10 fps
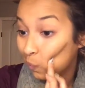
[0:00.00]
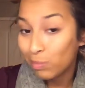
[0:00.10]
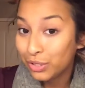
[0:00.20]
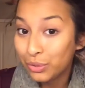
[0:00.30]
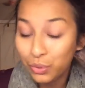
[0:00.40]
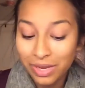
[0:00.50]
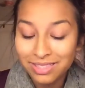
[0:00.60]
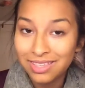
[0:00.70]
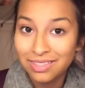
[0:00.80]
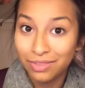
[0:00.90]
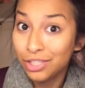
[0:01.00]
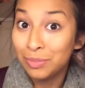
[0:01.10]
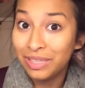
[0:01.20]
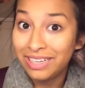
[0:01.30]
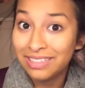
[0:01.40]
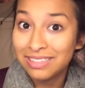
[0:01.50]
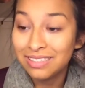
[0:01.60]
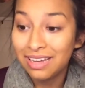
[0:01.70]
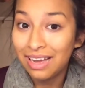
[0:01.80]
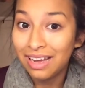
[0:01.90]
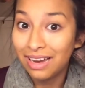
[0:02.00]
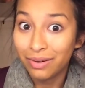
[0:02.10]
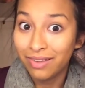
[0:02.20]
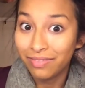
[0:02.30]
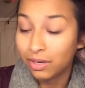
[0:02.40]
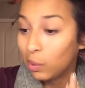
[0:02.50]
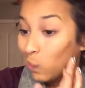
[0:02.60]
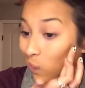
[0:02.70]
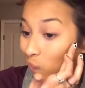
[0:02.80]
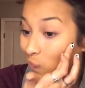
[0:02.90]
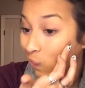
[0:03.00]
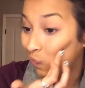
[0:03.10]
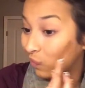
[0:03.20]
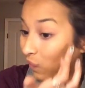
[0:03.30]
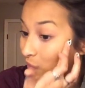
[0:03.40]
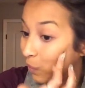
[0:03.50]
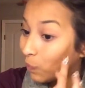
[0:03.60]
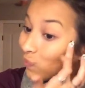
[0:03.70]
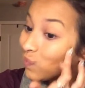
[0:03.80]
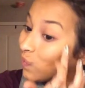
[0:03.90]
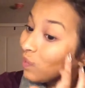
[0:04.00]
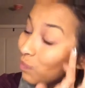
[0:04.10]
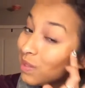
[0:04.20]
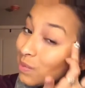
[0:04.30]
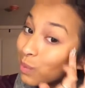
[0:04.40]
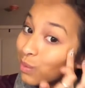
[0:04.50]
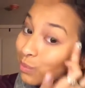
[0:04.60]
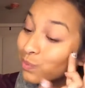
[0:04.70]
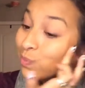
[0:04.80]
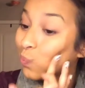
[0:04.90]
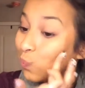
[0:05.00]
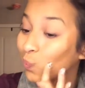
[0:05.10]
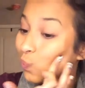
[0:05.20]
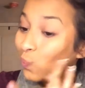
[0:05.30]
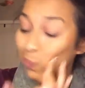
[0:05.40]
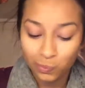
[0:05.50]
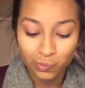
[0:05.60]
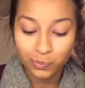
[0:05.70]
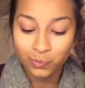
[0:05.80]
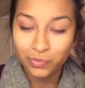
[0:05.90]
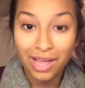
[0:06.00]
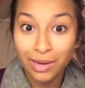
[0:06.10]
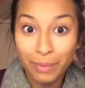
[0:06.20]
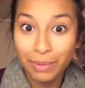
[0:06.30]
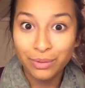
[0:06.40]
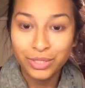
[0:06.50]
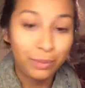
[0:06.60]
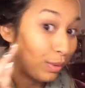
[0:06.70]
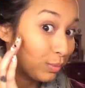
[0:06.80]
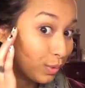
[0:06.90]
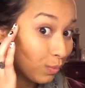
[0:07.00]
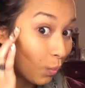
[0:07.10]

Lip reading: But due to excessive Lunchable eating, I don't have very well-defined cheekbones, but that's okay. I can make my own cheekbones.